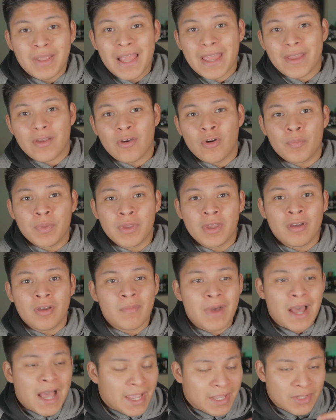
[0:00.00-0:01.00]
Black
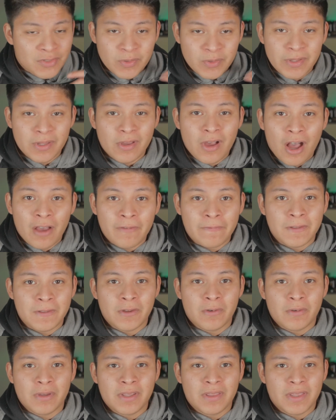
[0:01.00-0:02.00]
Opium, I enjoy the coffee
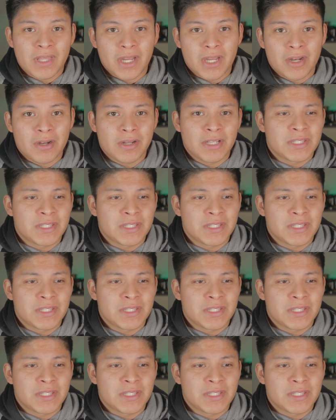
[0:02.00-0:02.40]
note in there.